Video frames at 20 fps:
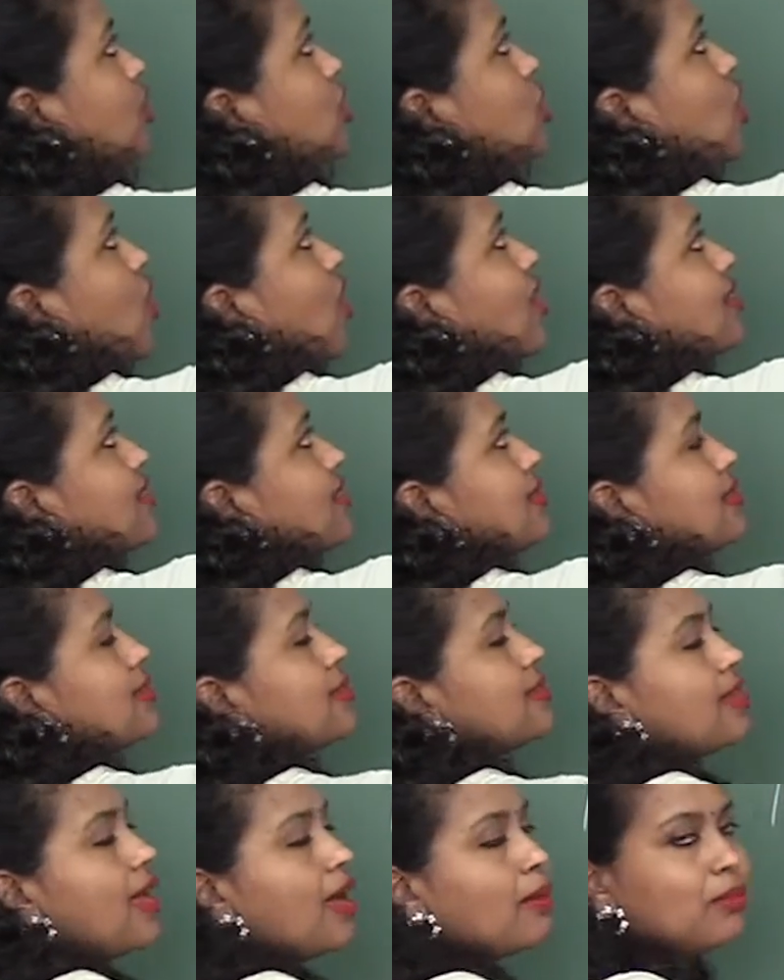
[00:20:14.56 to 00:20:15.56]
which causes
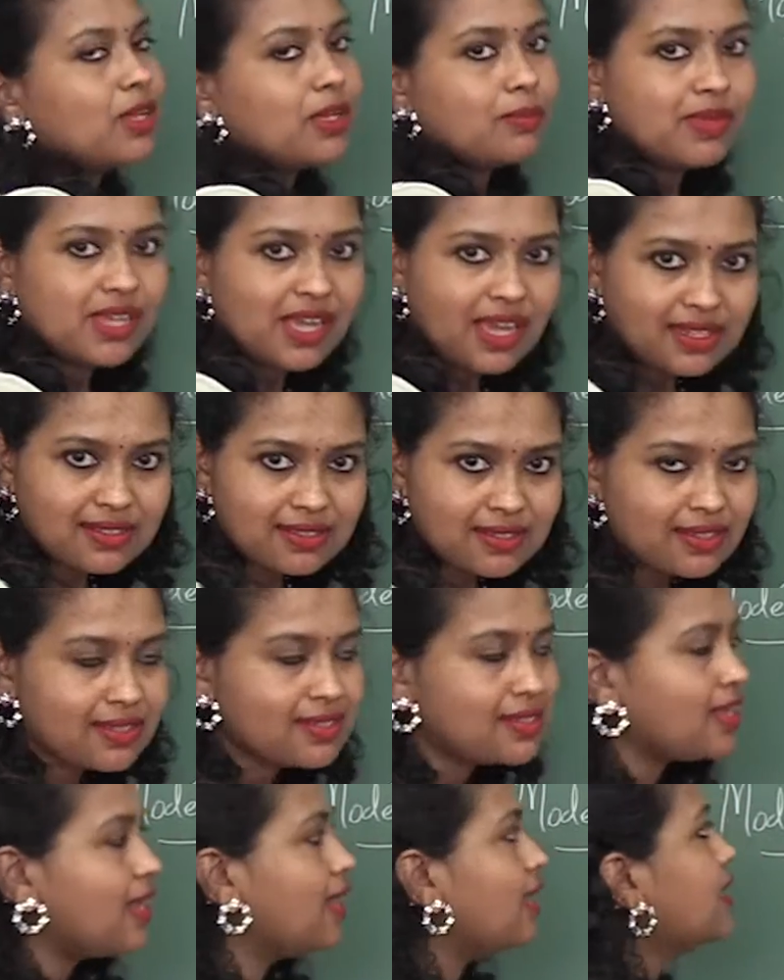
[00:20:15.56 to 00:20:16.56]
this
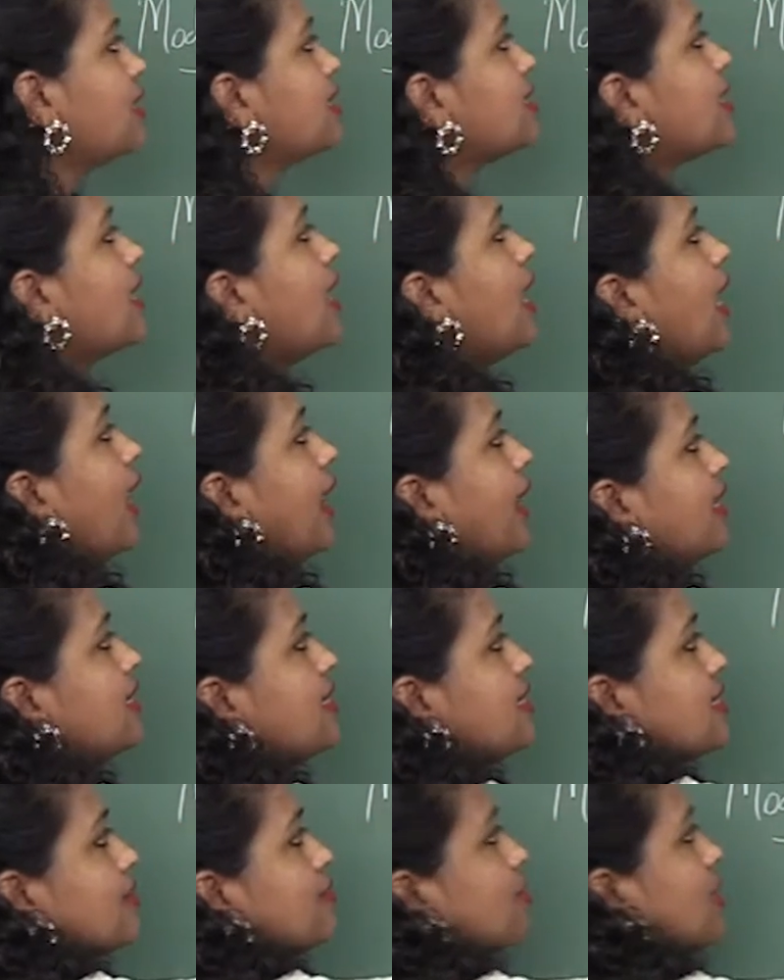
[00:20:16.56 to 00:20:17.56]
amoebiasis is
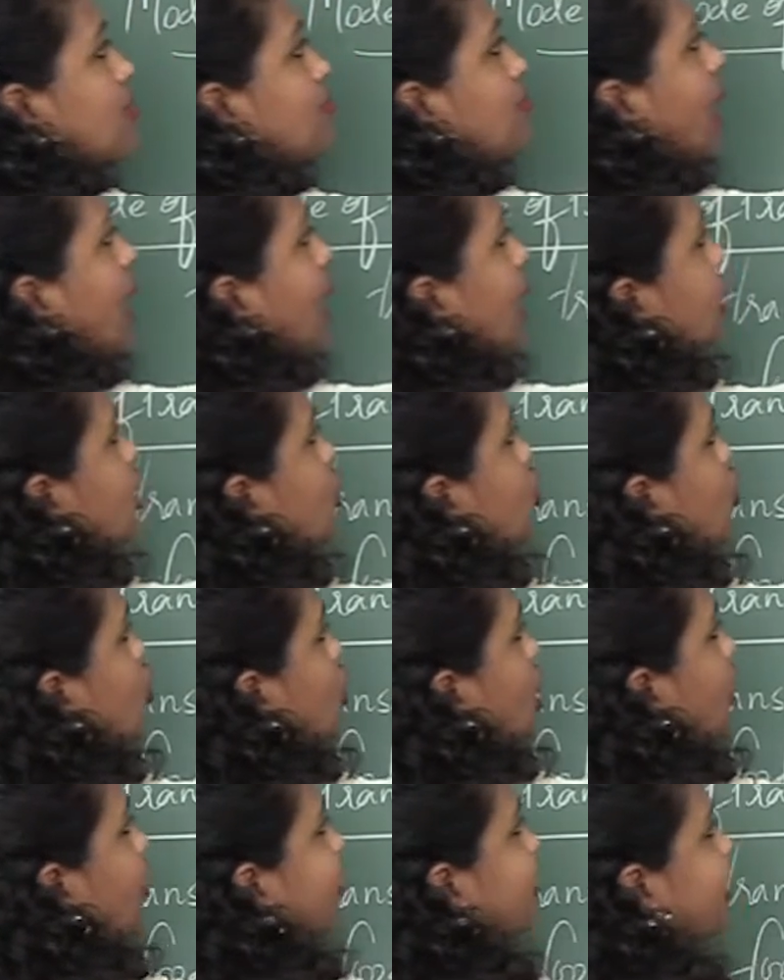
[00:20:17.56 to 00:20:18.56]
Entamoeba
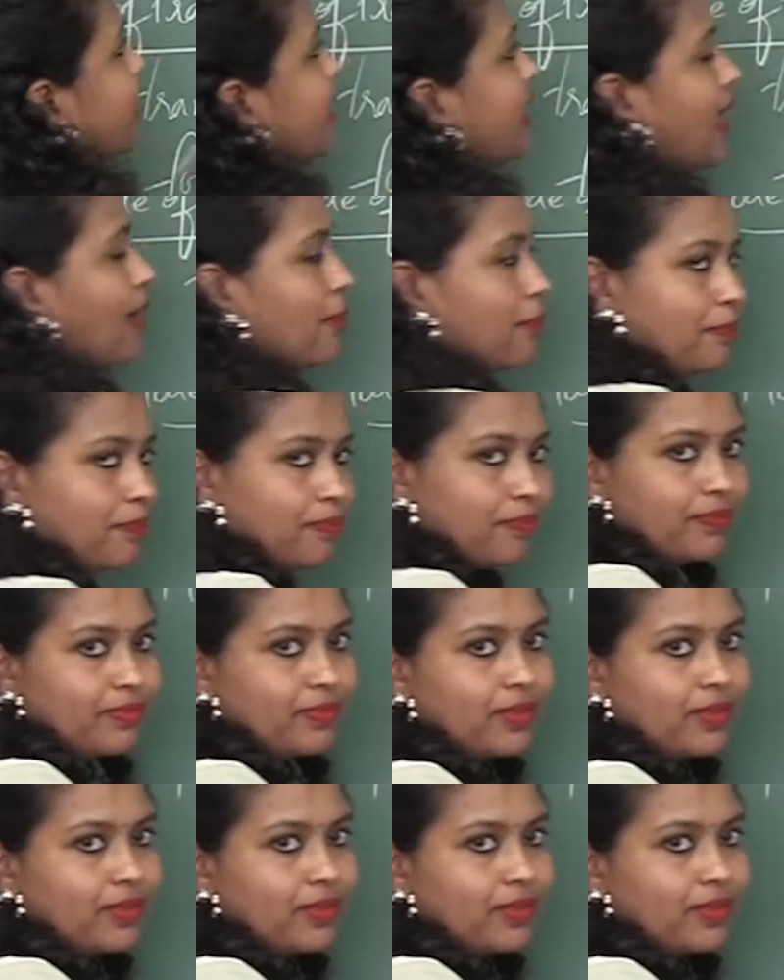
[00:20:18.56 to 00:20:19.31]
histolytica.